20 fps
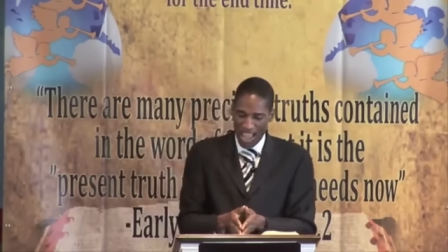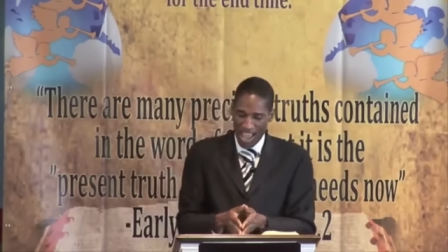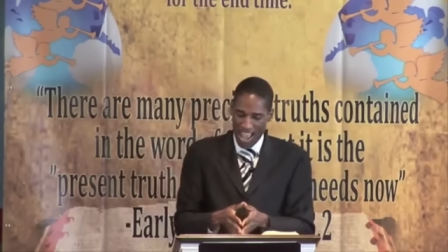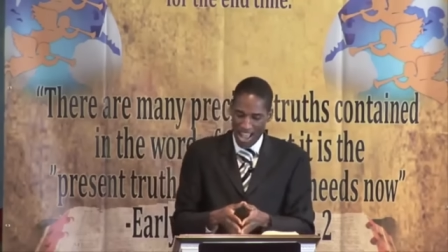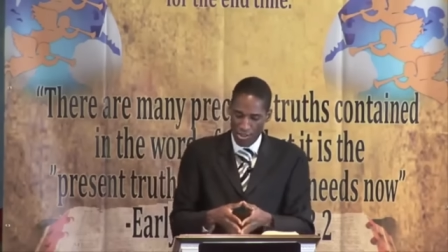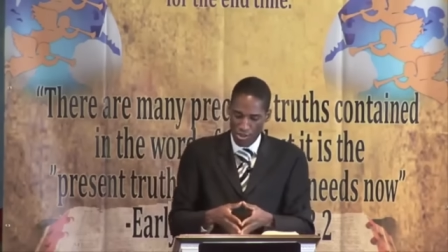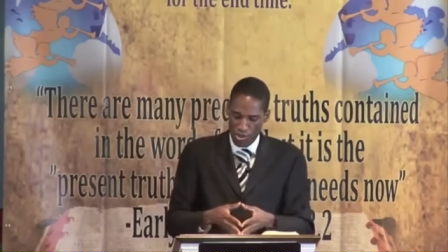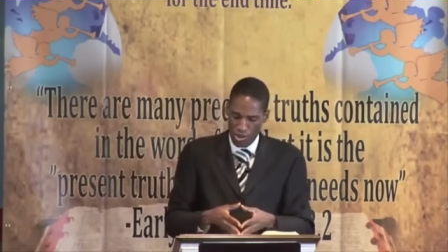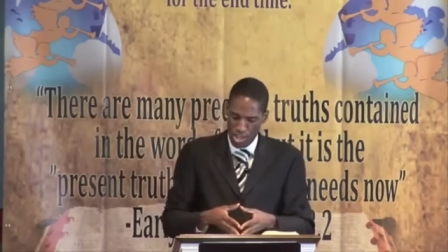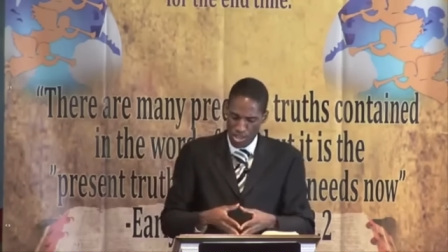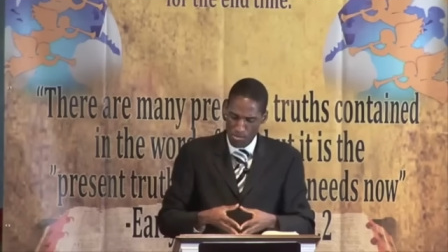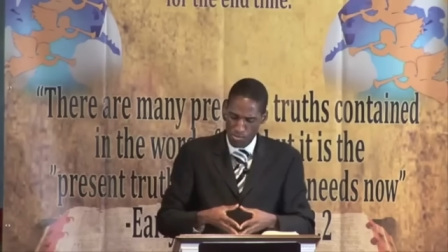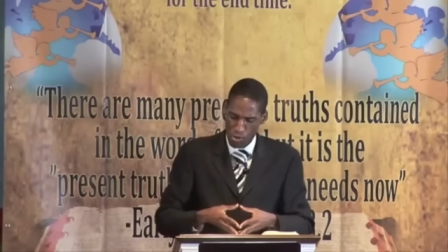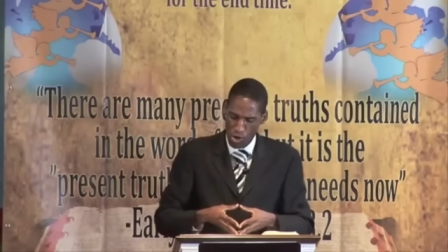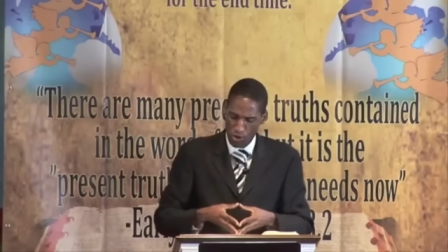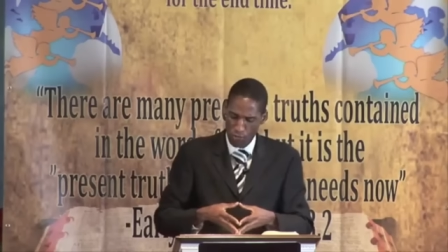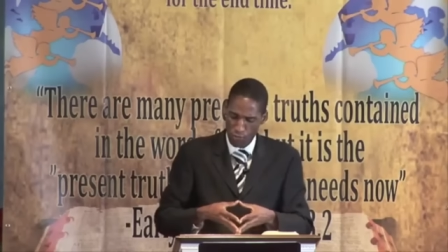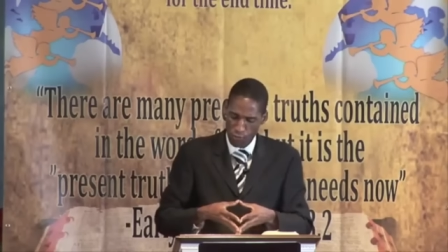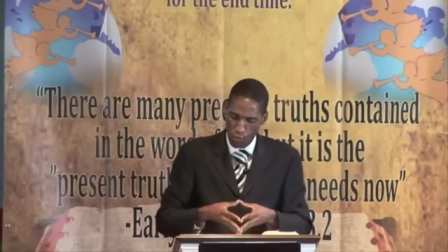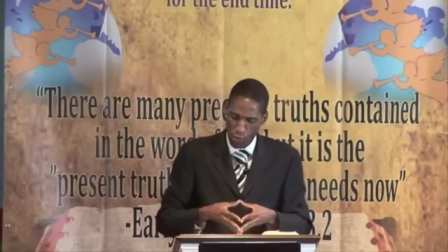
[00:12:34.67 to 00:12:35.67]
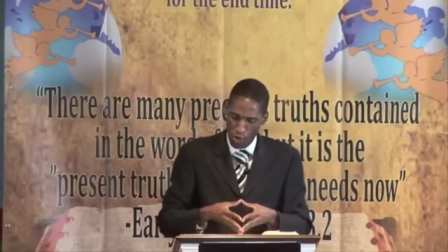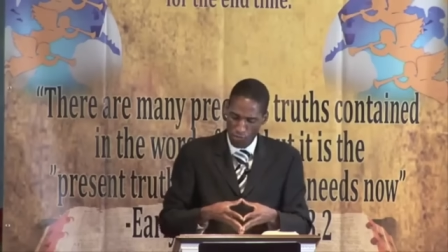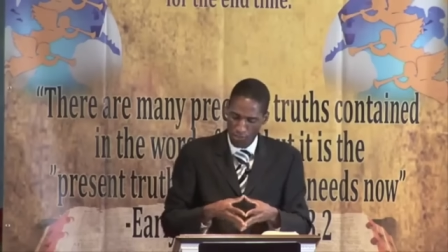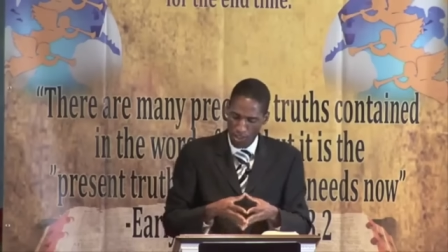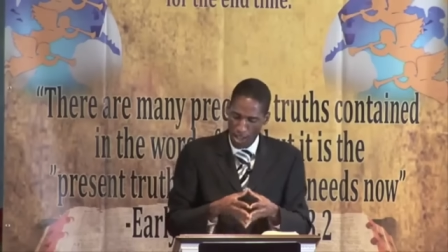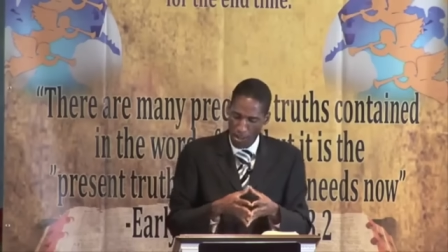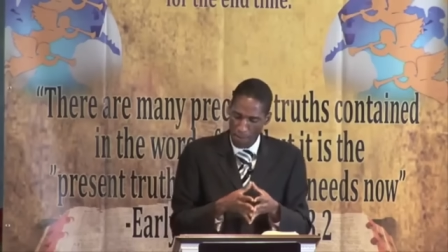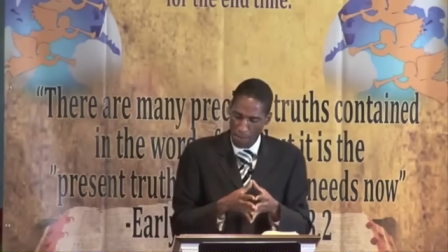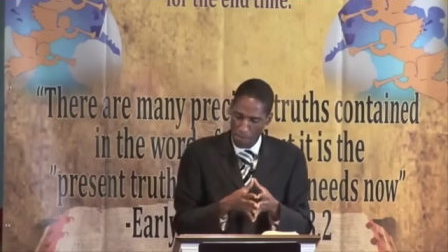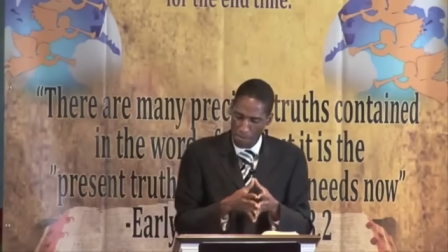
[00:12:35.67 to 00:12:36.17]
And she brought forth
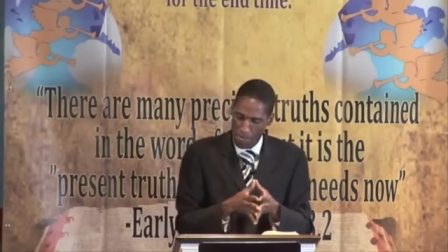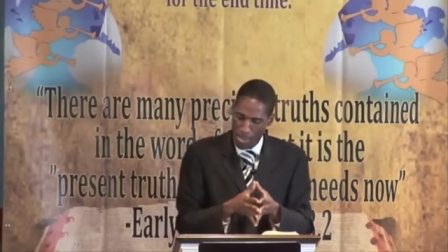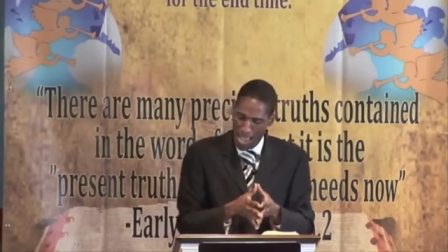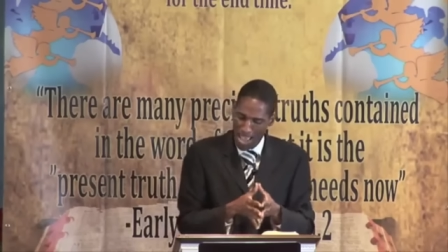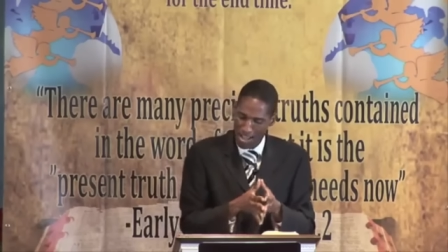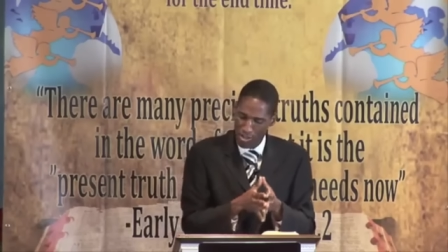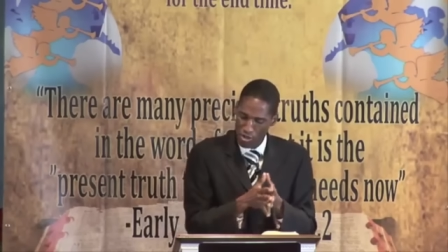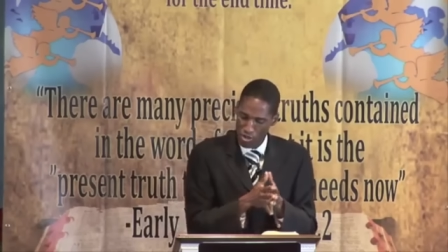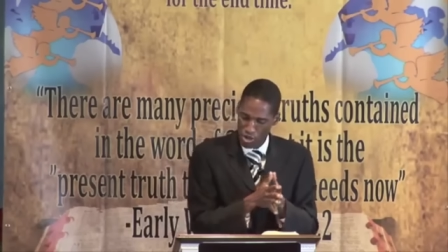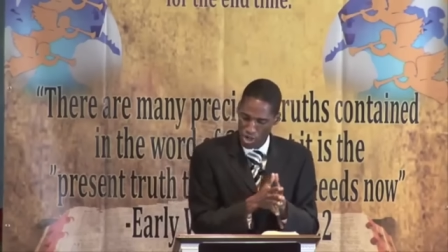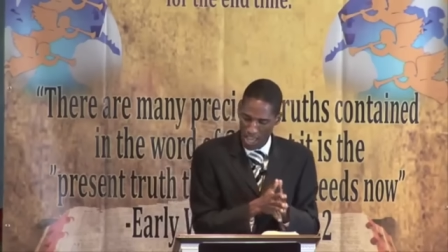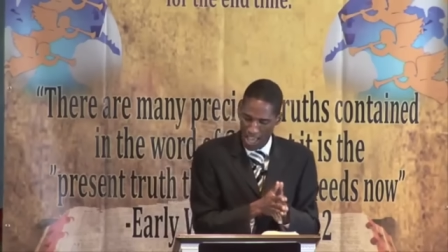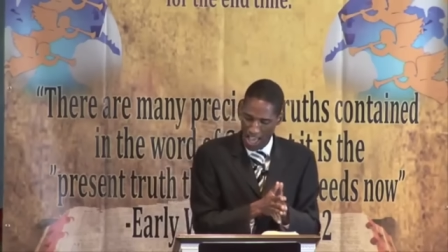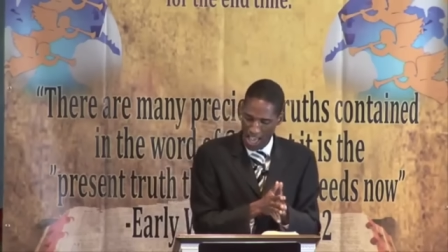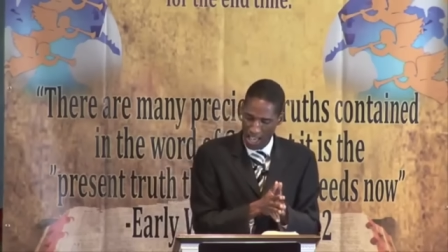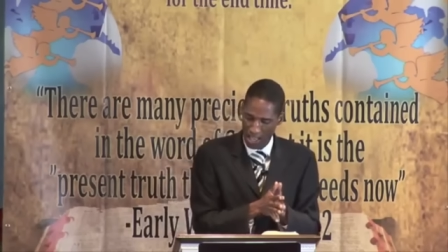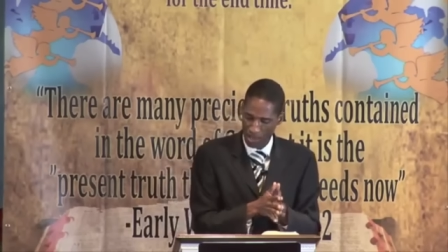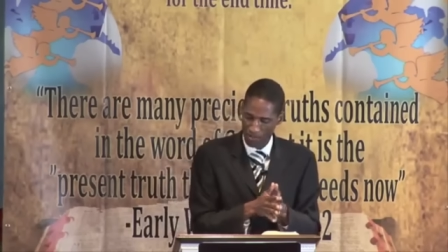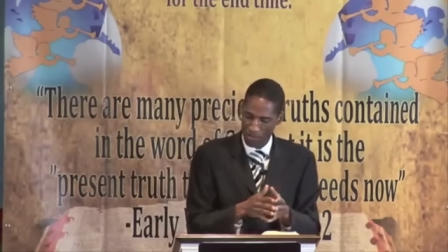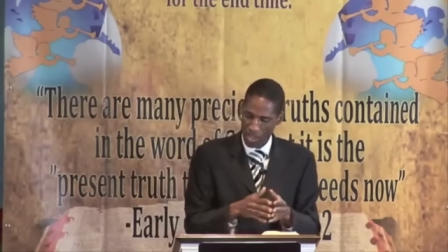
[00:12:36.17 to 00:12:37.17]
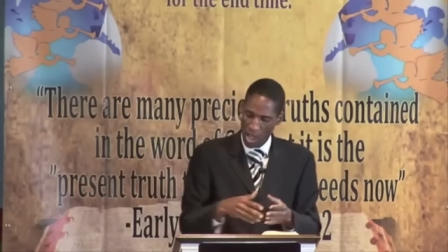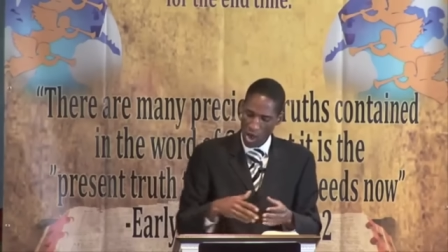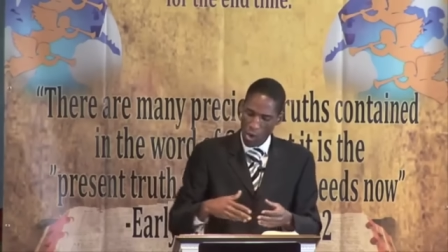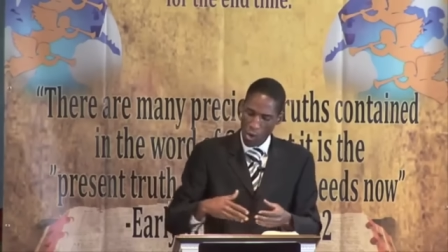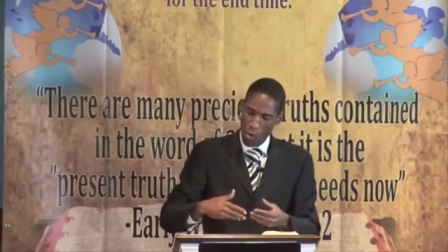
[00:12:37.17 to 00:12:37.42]
a man child